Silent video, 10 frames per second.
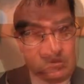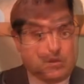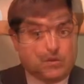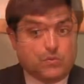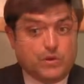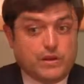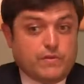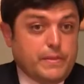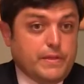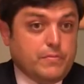And we have
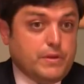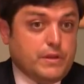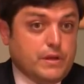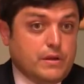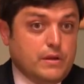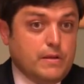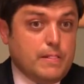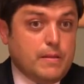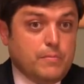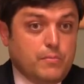ended being a
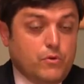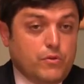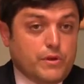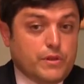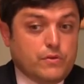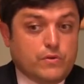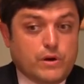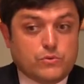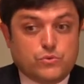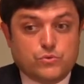model of
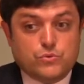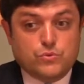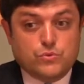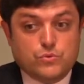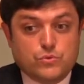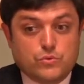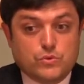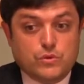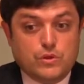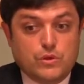how to
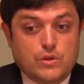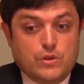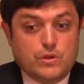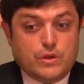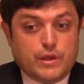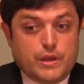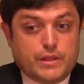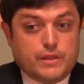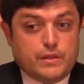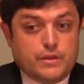
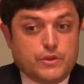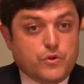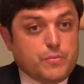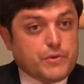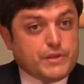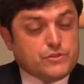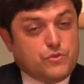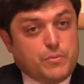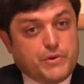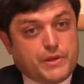get new immigrants, new
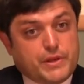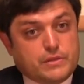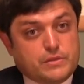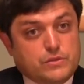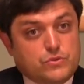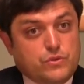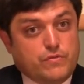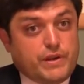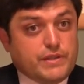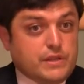Americans into the
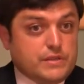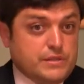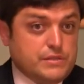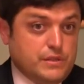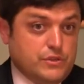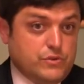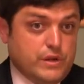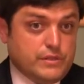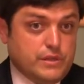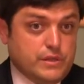financial system in the
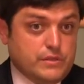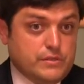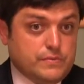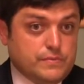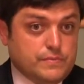United States.